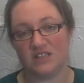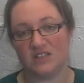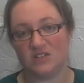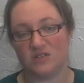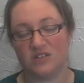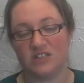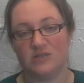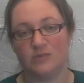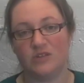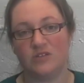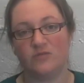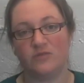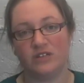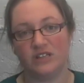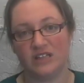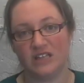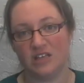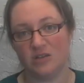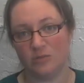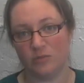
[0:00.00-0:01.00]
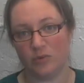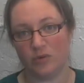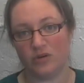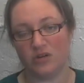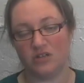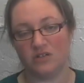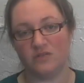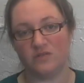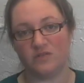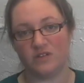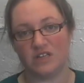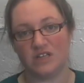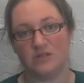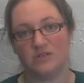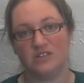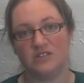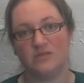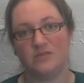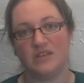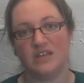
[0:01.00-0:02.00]
it's going to be really important for
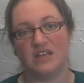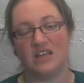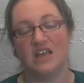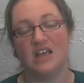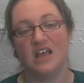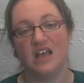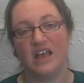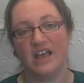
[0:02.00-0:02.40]
you to be